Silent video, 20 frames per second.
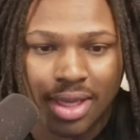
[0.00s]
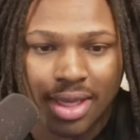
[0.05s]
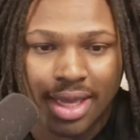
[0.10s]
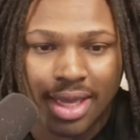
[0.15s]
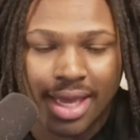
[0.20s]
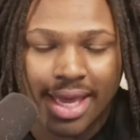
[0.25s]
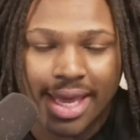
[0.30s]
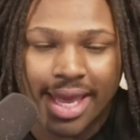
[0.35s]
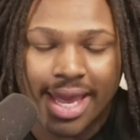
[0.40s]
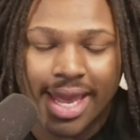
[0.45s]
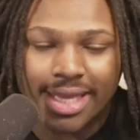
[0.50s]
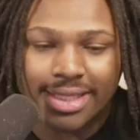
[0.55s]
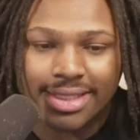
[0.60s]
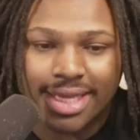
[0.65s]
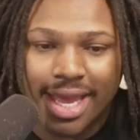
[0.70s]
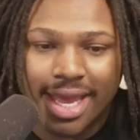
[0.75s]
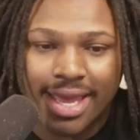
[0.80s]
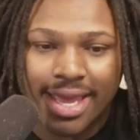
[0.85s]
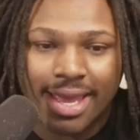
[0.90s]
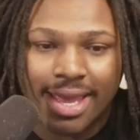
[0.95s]
He's an
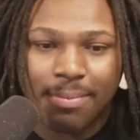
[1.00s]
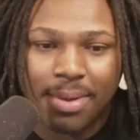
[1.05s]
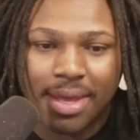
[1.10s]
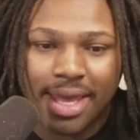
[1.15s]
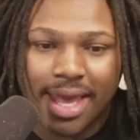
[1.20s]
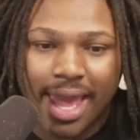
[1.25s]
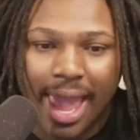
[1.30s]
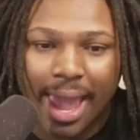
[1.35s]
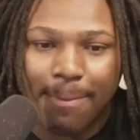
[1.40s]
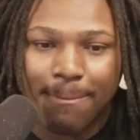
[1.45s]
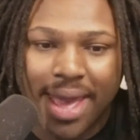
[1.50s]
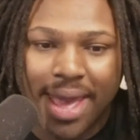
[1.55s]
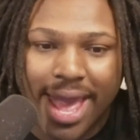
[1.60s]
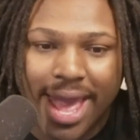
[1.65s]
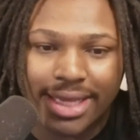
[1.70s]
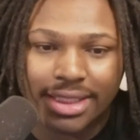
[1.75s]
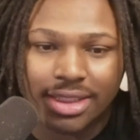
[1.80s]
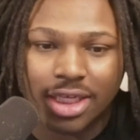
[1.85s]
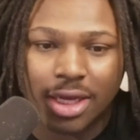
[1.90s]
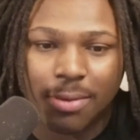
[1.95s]
NBA
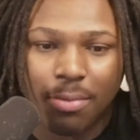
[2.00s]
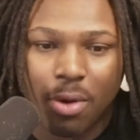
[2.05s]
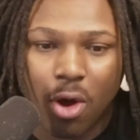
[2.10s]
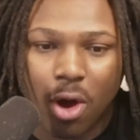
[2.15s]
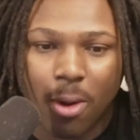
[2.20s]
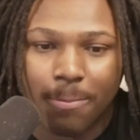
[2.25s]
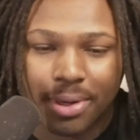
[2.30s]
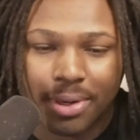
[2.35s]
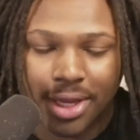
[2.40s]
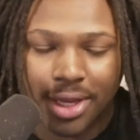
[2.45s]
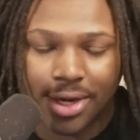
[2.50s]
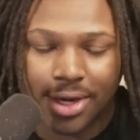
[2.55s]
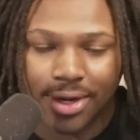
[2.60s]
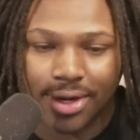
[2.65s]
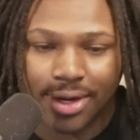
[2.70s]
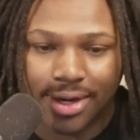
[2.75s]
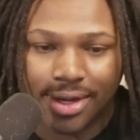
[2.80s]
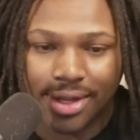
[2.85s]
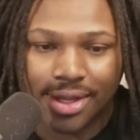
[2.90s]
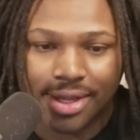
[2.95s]
basketball player.
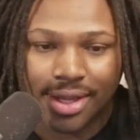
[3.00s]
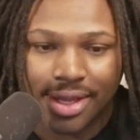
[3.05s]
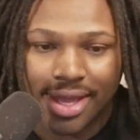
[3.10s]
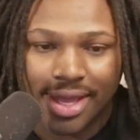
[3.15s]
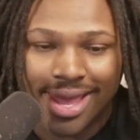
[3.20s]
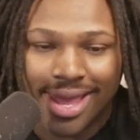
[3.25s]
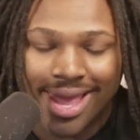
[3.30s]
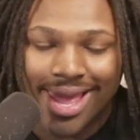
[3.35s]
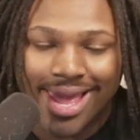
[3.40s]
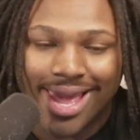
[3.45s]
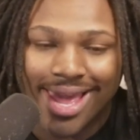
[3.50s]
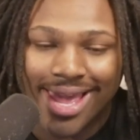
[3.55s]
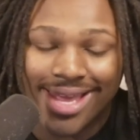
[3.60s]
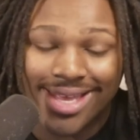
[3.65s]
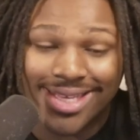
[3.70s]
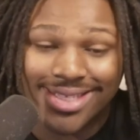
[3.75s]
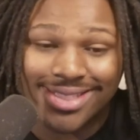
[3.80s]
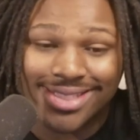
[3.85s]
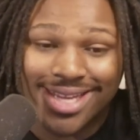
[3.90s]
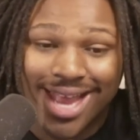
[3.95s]
He
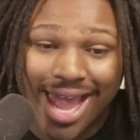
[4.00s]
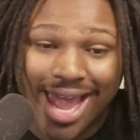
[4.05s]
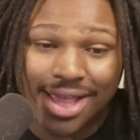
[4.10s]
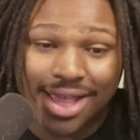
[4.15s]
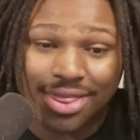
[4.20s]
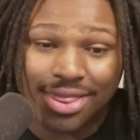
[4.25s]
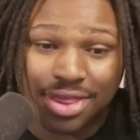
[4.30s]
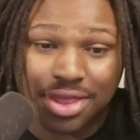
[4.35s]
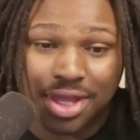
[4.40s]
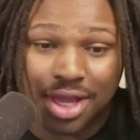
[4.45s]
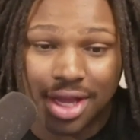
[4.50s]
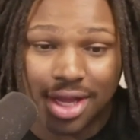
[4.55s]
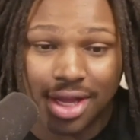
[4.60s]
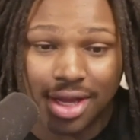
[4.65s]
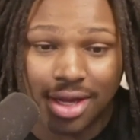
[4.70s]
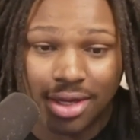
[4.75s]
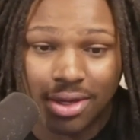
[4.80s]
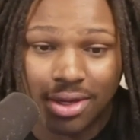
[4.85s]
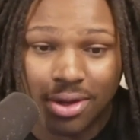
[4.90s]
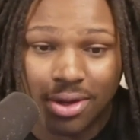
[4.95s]
is not a
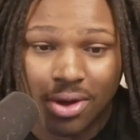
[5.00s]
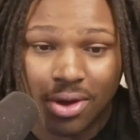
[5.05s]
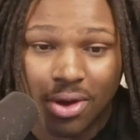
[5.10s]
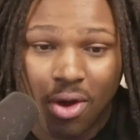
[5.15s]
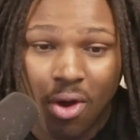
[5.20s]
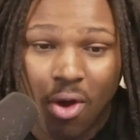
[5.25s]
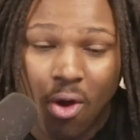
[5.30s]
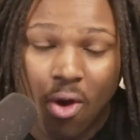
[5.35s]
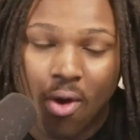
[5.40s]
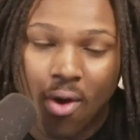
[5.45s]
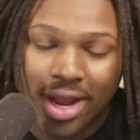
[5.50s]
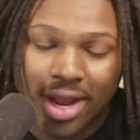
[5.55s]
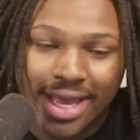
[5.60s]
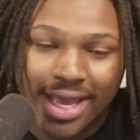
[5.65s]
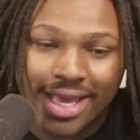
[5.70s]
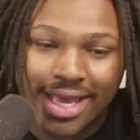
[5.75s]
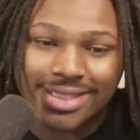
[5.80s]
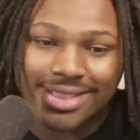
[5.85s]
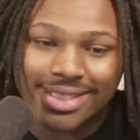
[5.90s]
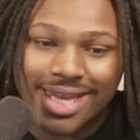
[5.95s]
thug, or he
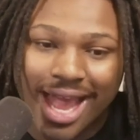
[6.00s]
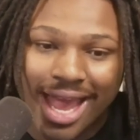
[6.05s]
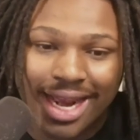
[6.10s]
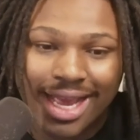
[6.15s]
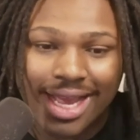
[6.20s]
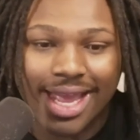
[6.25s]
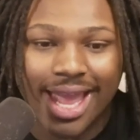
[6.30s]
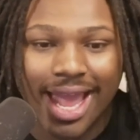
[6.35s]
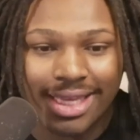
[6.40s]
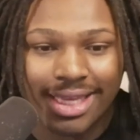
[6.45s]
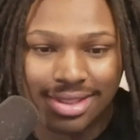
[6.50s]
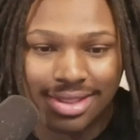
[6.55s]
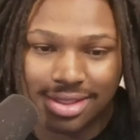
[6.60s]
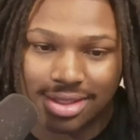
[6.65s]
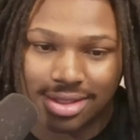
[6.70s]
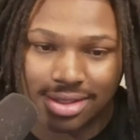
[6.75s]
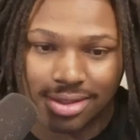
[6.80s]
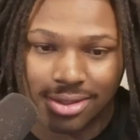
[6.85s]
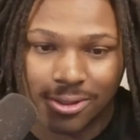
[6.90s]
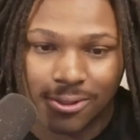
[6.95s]
is not a gangster,
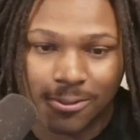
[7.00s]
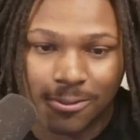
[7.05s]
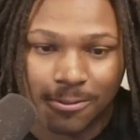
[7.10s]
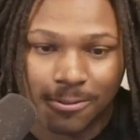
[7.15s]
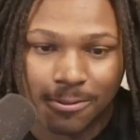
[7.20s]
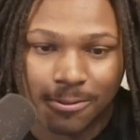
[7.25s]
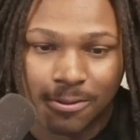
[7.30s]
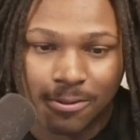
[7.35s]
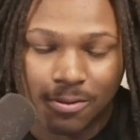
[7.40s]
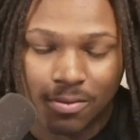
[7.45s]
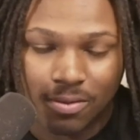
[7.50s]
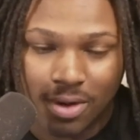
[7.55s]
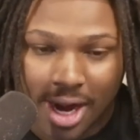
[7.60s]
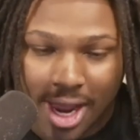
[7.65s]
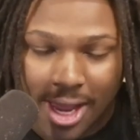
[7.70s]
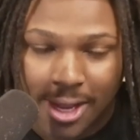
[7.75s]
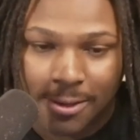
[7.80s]
right?